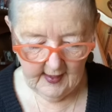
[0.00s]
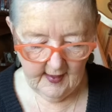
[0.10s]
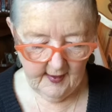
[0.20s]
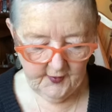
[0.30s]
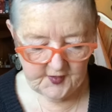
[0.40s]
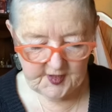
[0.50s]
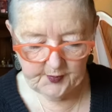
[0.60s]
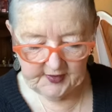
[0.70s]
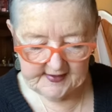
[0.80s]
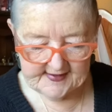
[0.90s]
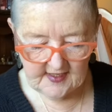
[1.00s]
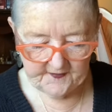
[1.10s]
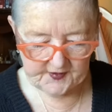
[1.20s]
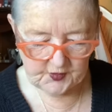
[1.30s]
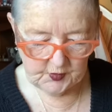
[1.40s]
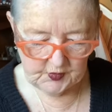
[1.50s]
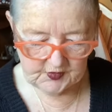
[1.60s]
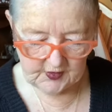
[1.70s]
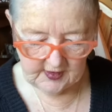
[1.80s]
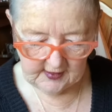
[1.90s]
And there's a police officer
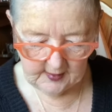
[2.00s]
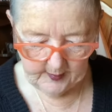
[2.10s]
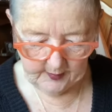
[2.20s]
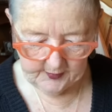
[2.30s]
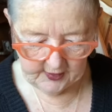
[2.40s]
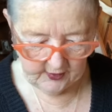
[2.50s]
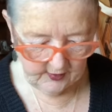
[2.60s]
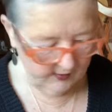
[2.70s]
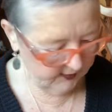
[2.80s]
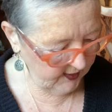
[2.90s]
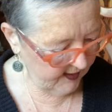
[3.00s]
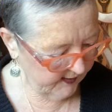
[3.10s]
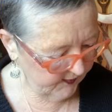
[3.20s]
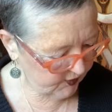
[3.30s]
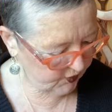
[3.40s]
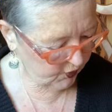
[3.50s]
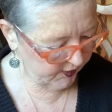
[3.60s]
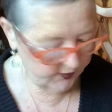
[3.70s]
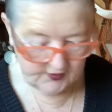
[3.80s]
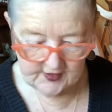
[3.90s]
who's going to come up here a lot in the
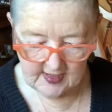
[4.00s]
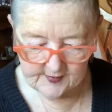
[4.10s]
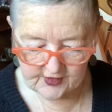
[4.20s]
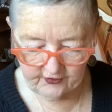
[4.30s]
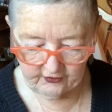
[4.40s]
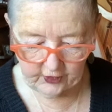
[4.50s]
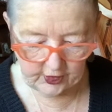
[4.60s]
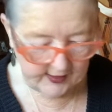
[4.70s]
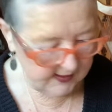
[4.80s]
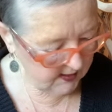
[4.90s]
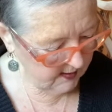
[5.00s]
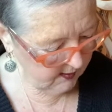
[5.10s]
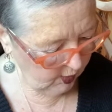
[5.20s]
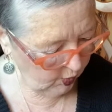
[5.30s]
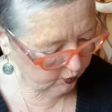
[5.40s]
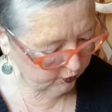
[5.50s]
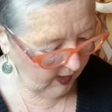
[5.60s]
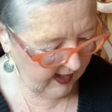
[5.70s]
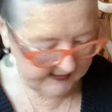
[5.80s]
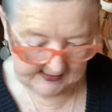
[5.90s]
story, whose name is Vernon
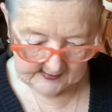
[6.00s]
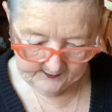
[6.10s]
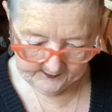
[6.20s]
Roddy.